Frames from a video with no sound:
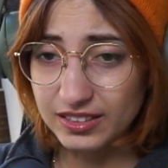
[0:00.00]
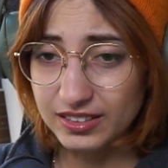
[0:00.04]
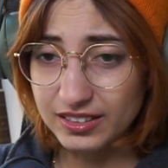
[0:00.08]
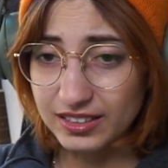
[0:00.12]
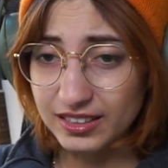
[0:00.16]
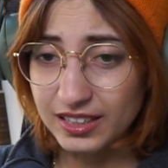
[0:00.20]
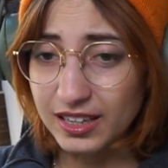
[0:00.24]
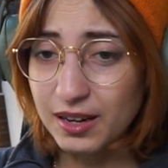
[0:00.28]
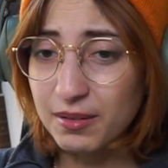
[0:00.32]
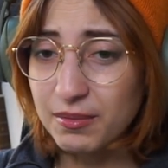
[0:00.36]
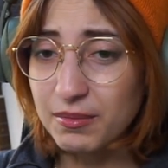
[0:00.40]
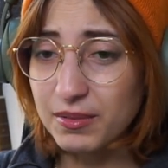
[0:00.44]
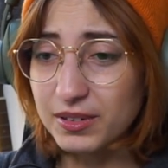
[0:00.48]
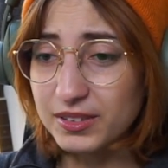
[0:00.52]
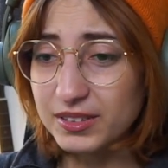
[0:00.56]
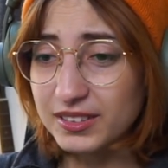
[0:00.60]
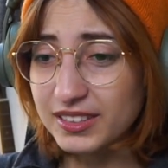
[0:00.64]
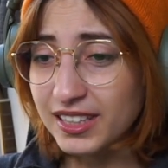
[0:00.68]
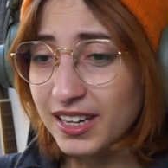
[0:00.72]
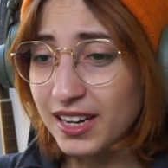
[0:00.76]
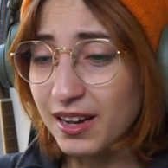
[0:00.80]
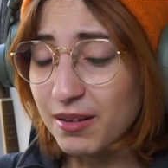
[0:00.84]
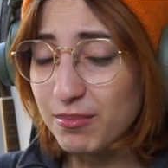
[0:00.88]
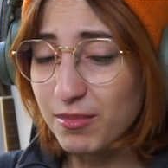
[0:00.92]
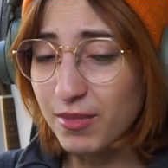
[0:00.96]

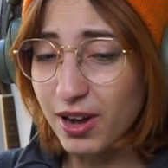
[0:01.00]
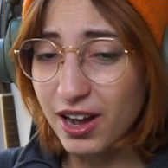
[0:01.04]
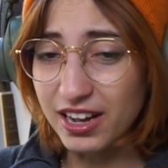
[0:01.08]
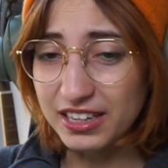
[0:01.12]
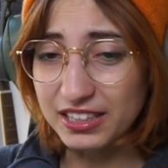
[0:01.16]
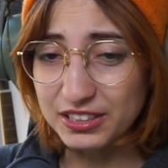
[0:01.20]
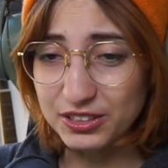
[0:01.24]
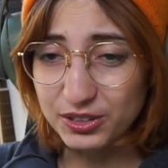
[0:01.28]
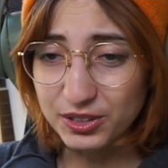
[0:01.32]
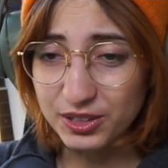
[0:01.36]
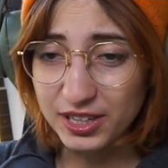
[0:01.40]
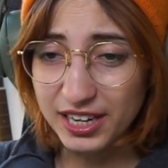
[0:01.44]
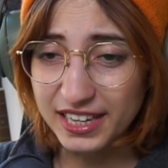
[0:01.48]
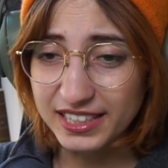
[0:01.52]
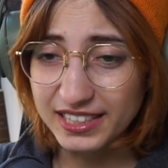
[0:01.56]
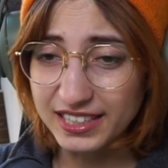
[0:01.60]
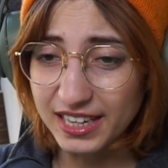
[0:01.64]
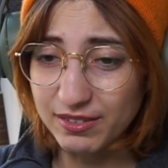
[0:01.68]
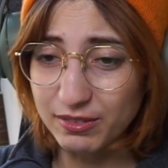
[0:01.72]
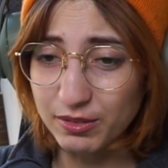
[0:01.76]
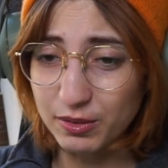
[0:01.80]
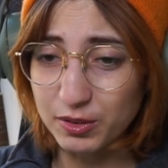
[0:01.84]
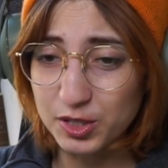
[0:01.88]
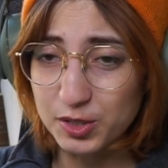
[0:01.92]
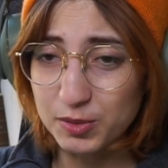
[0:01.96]
Come on, you can't
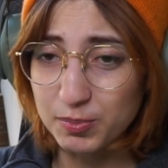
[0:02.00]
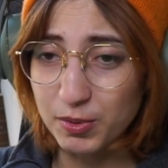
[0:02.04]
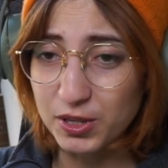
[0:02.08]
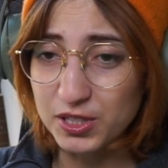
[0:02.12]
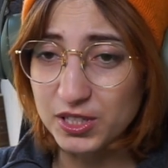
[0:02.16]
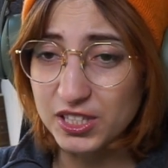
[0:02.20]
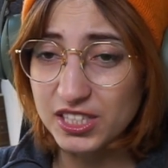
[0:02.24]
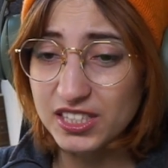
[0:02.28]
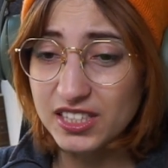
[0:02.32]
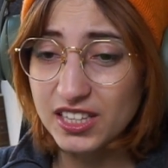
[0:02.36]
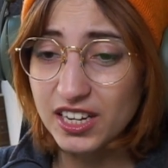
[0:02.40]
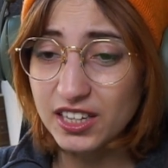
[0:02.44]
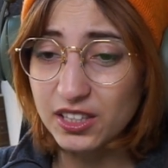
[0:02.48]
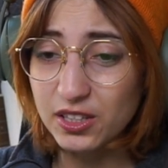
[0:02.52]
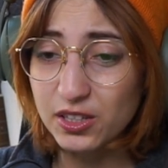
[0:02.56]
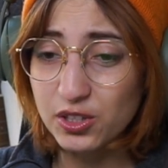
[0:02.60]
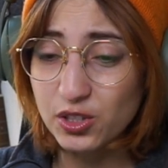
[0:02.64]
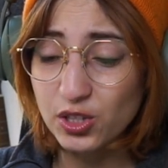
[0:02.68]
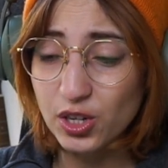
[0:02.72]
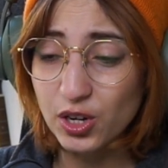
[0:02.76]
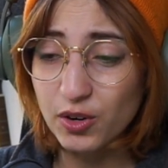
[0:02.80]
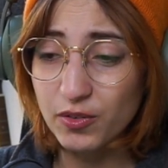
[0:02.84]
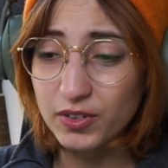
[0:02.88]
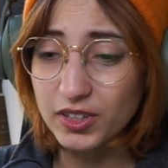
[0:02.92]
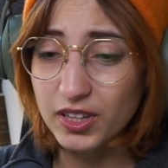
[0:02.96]
have a response. He's not gonna
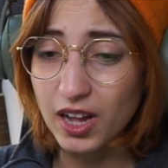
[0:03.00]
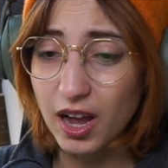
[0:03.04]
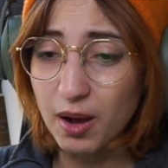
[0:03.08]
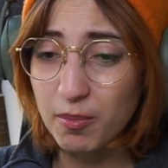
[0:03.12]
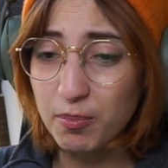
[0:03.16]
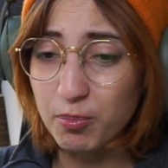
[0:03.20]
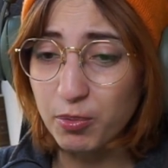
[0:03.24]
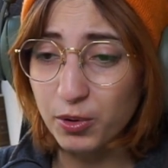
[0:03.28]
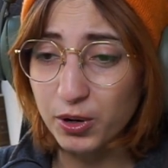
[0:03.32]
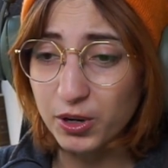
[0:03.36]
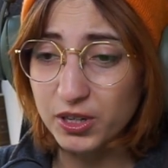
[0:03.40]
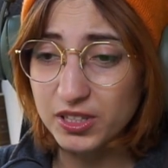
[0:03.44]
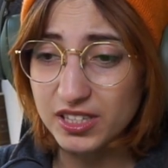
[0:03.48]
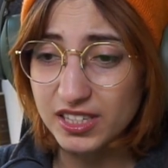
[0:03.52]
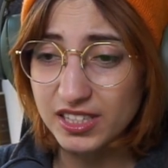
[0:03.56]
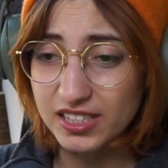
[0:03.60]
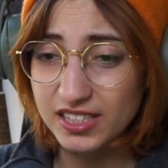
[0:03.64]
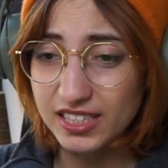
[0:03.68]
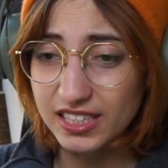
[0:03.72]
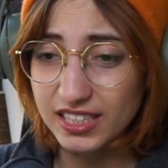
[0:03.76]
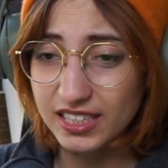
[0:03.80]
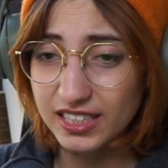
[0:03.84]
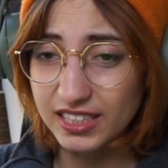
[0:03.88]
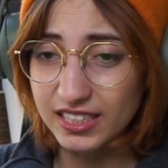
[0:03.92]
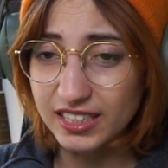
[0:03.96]
serve it upwards, is
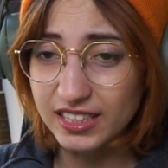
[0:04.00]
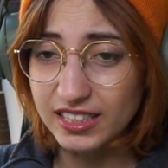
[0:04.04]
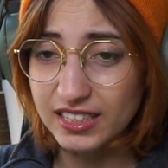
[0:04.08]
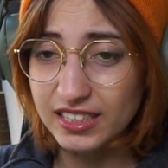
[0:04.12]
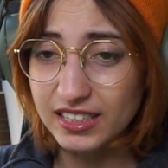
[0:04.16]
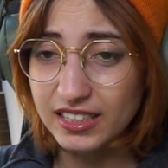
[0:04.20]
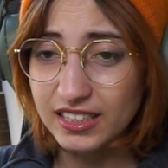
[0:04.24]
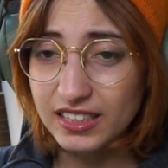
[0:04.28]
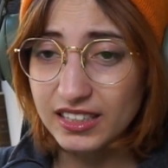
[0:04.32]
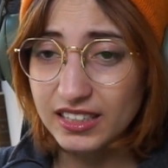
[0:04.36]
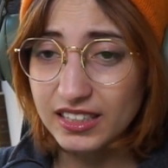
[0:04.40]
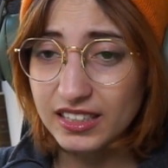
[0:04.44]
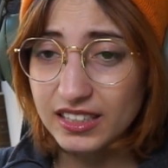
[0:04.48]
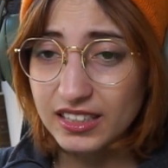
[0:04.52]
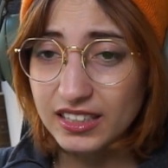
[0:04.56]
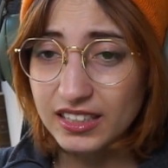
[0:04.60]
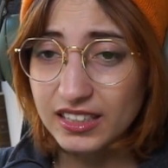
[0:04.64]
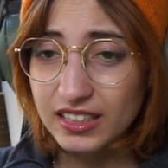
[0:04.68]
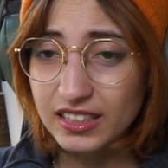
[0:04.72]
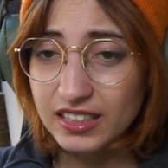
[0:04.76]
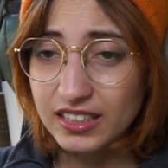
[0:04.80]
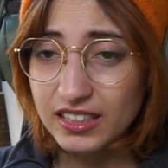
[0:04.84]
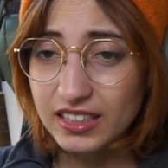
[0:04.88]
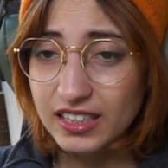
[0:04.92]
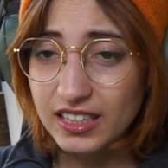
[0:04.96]
he?
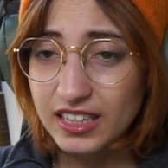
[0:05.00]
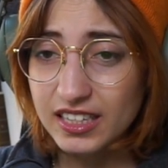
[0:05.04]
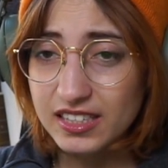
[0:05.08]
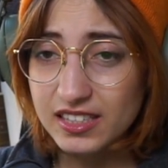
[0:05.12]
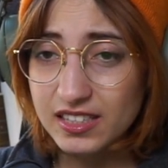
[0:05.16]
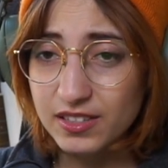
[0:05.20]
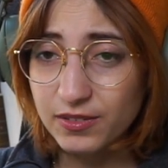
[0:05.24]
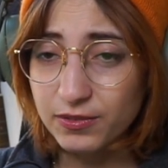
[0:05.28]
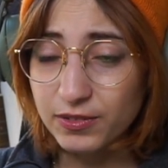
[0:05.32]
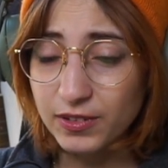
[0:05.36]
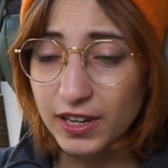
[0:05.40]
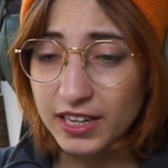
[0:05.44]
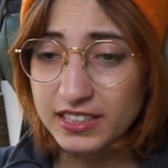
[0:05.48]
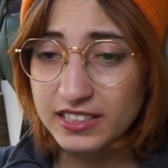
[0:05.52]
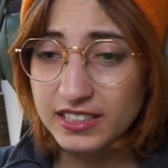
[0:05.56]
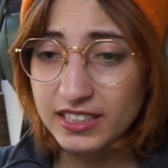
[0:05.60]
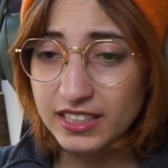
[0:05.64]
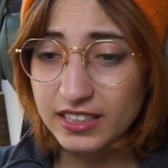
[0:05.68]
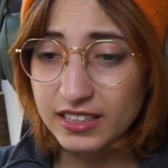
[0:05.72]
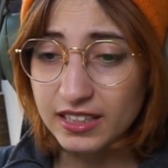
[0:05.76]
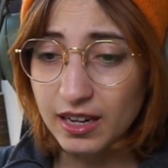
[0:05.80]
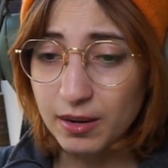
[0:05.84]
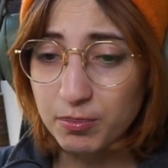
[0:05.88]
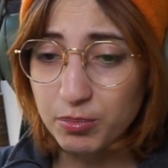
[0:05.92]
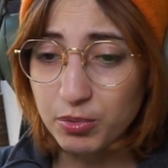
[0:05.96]
He's deflecting
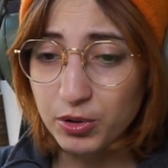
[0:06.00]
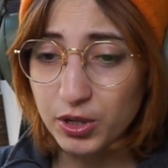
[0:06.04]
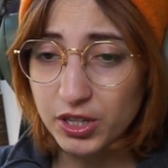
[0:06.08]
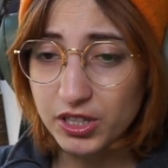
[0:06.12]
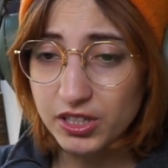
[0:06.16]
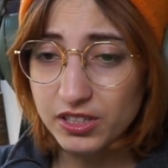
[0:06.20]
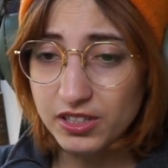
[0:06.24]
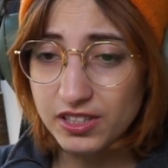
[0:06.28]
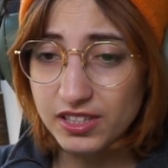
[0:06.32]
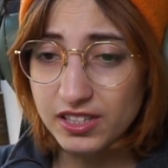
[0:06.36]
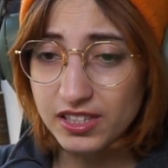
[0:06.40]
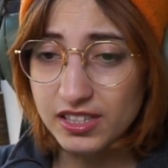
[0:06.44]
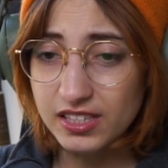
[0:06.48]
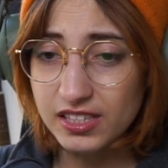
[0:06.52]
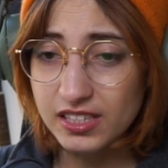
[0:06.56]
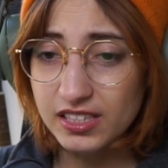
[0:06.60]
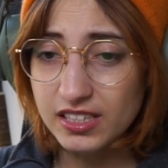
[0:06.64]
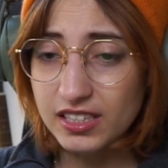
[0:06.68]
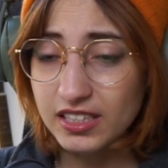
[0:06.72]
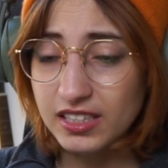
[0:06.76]
it upwards?